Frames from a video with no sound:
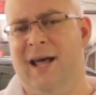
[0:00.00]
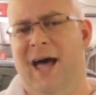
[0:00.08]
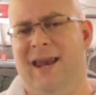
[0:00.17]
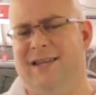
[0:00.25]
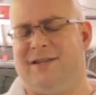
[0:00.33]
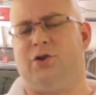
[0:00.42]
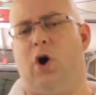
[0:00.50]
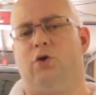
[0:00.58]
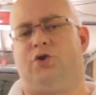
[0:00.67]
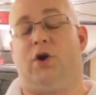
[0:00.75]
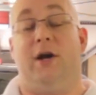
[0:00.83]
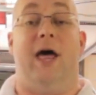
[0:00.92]
and this is
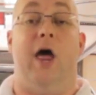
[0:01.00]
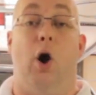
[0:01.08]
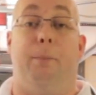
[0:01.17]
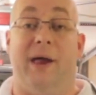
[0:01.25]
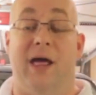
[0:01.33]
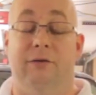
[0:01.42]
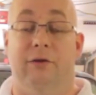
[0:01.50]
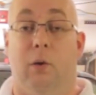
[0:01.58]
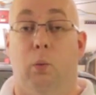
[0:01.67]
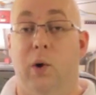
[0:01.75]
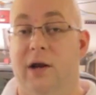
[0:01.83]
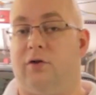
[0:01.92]
also going to help in the
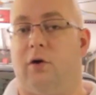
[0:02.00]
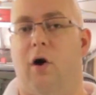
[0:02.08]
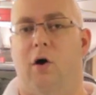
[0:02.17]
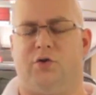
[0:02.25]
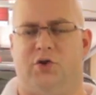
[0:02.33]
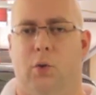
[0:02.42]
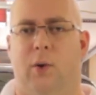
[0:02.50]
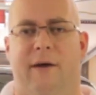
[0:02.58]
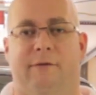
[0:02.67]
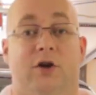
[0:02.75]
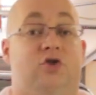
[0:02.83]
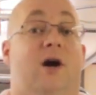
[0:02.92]
winter also
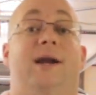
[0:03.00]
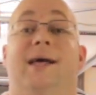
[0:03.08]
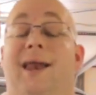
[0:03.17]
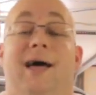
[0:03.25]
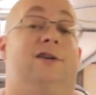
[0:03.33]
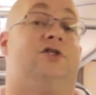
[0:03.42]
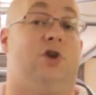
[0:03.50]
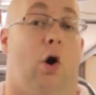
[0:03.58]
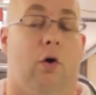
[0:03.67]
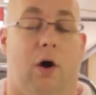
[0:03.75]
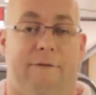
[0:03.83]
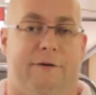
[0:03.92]
whenever you're trying to get like
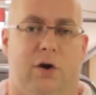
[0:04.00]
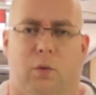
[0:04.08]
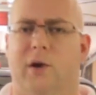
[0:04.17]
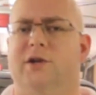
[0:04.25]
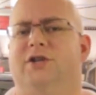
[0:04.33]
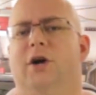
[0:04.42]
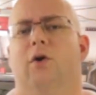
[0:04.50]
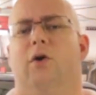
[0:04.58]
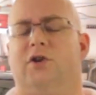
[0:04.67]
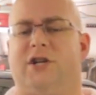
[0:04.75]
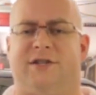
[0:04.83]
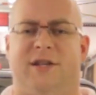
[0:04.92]
salt off of your windshield
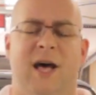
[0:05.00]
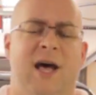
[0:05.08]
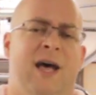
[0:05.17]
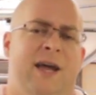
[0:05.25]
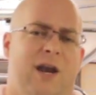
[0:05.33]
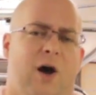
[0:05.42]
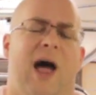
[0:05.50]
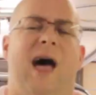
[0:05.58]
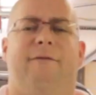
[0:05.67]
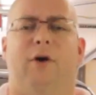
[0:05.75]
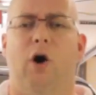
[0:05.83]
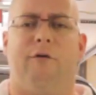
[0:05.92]
or just, you know,
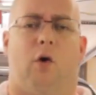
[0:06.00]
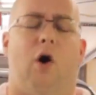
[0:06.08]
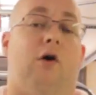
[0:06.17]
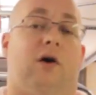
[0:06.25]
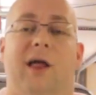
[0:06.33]
have overall